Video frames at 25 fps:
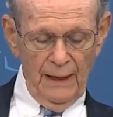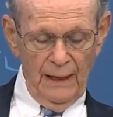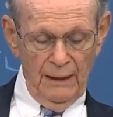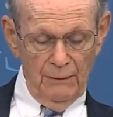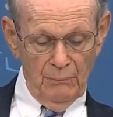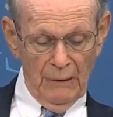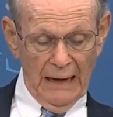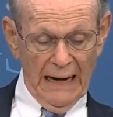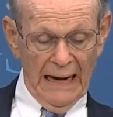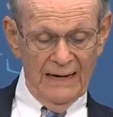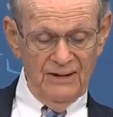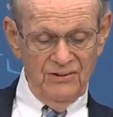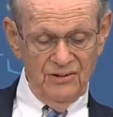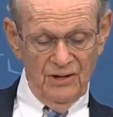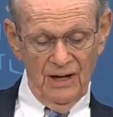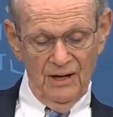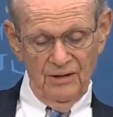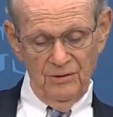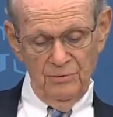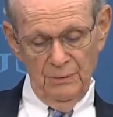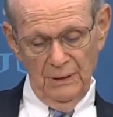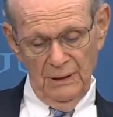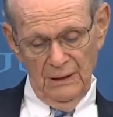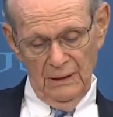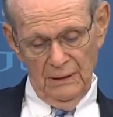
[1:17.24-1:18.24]
In my
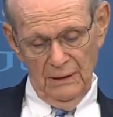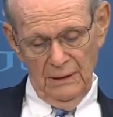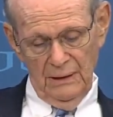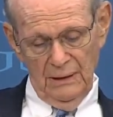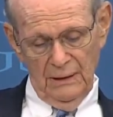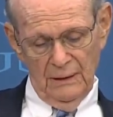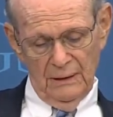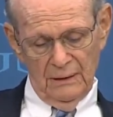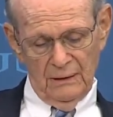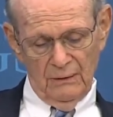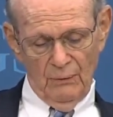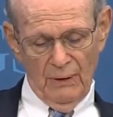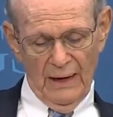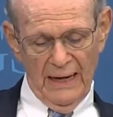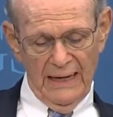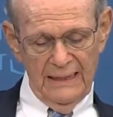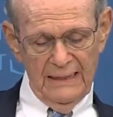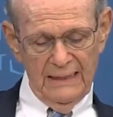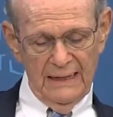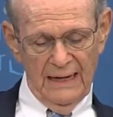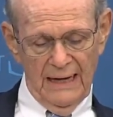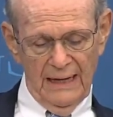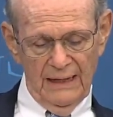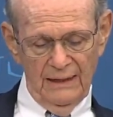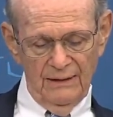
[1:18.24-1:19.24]
judgment, the, the
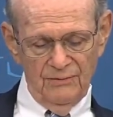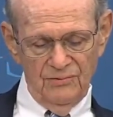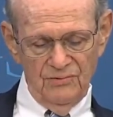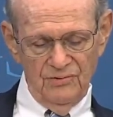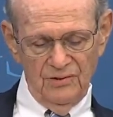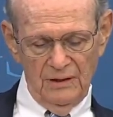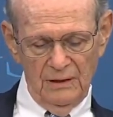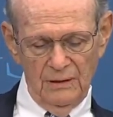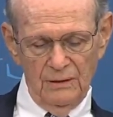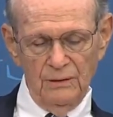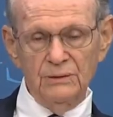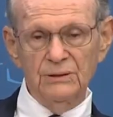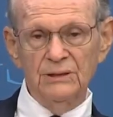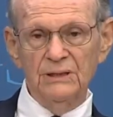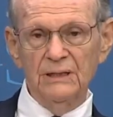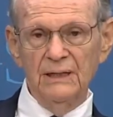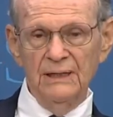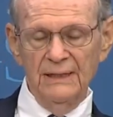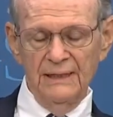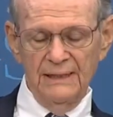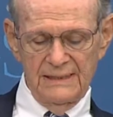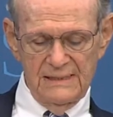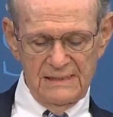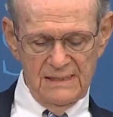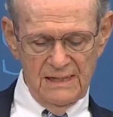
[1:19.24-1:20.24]
right kind of
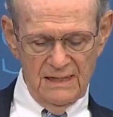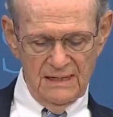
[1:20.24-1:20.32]
solution is